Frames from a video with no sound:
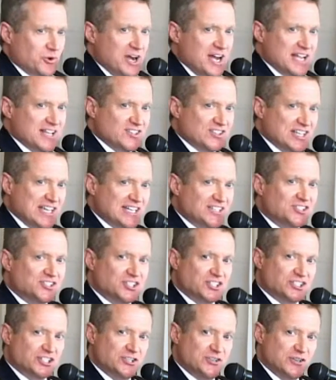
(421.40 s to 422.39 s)
Rights
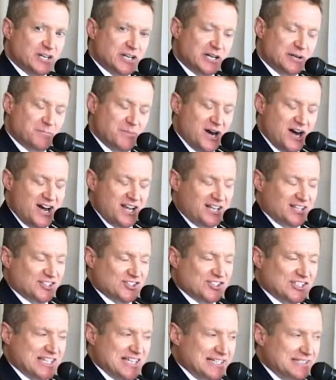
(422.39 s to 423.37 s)
instituted a
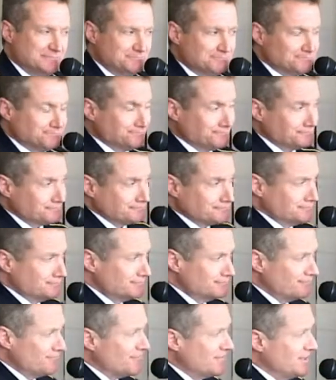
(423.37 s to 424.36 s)
policy
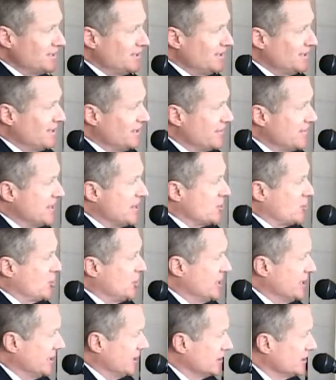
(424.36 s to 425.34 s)
this
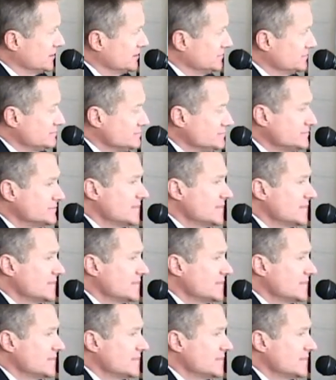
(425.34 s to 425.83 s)
year